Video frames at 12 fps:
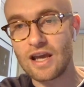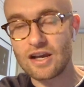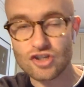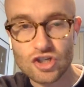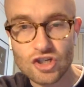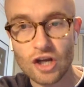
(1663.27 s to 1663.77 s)
are
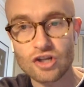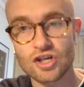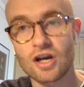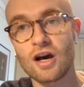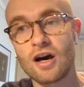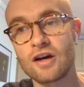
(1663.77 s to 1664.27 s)
such a
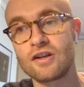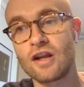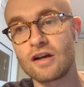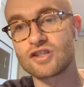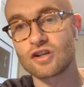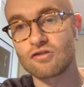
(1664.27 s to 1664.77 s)
hard nut
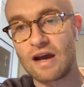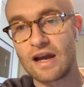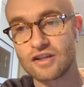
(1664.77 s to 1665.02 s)
to crack.